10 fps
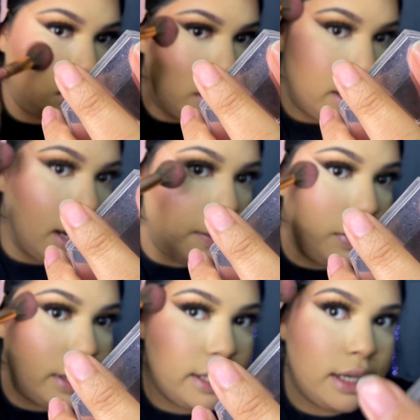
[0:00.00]
And I
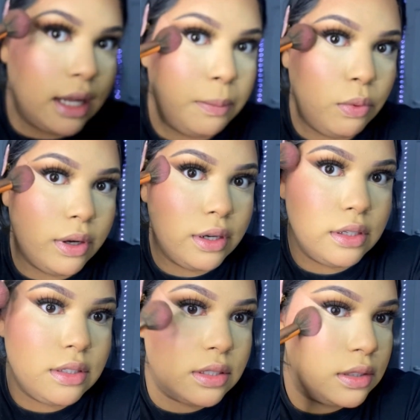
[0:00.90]
blend it
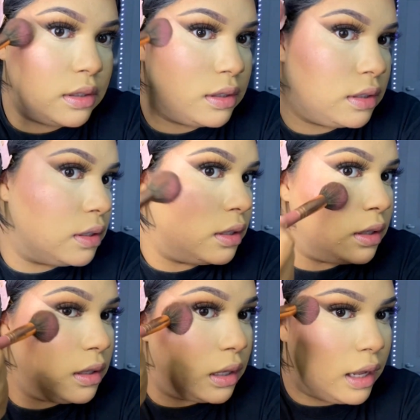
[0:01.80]
upwards,
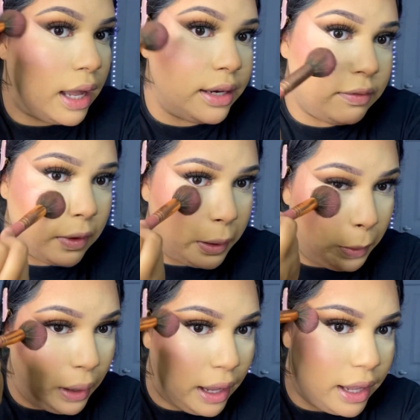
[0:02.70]
kind of like
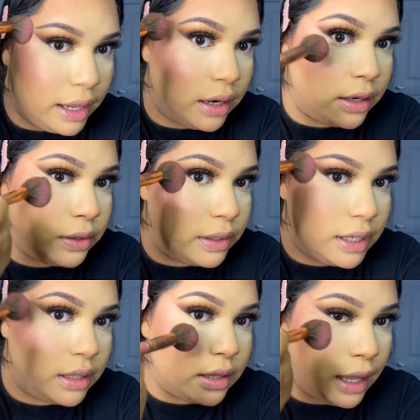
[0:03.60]
right
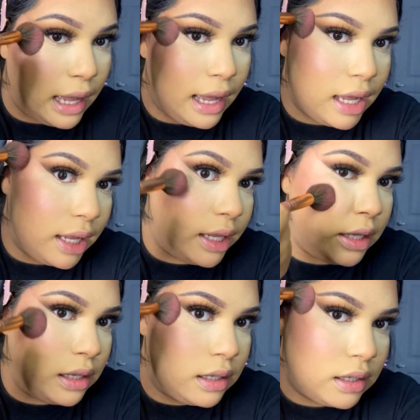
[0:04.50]
underneath the
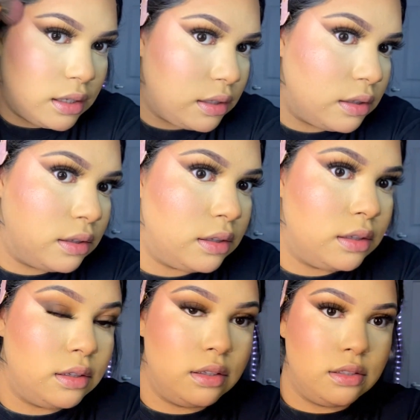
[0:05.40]
eye.
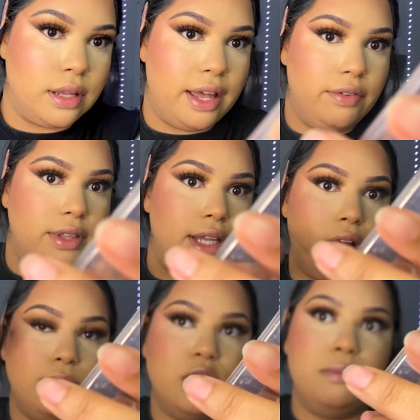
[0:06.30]
So everything
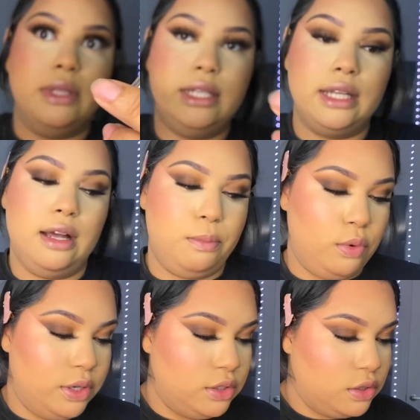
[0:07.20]
I'm just blending
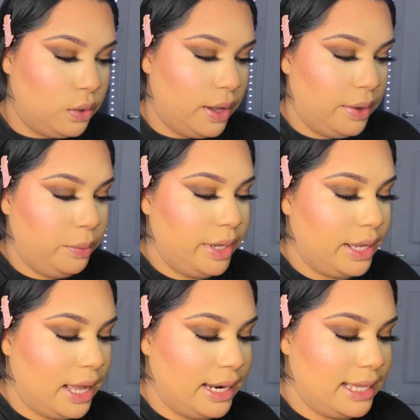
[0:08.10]
upwards so we can
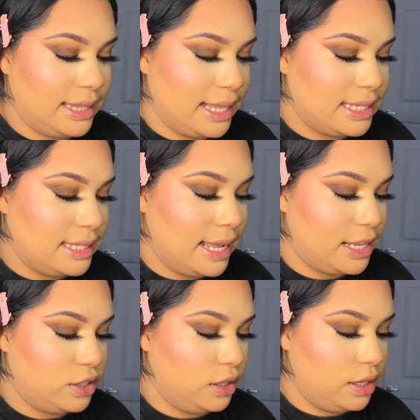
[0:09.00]
kind of get that
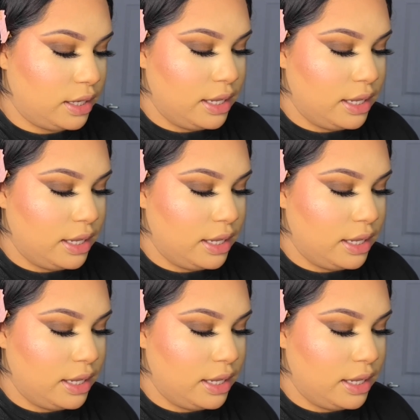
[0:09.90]
snatched look.